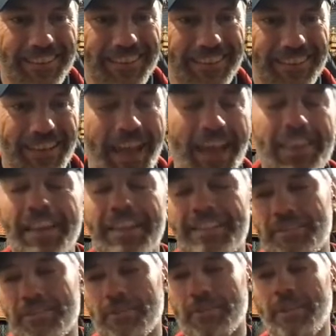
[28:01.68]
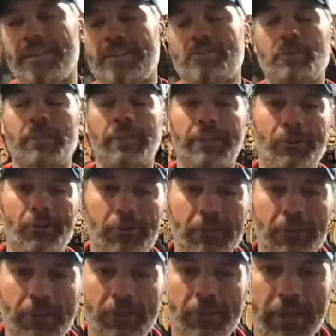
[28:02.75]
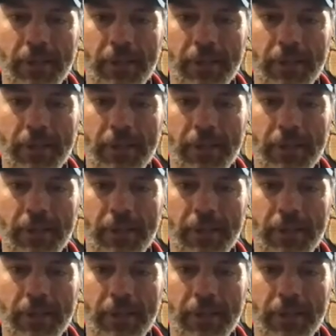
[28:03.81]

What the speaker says: Yeah, that's really cool too.